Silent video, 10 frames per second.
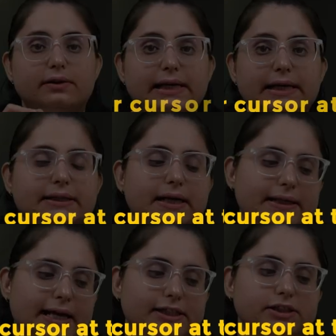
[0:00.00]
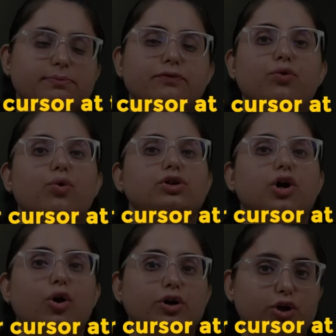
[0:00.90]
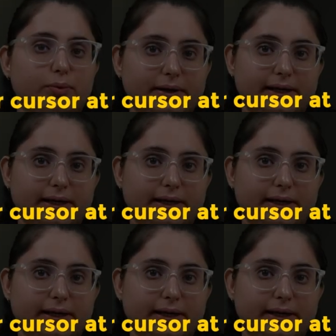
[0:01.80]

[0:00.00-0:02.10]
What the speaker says: read the text before the audio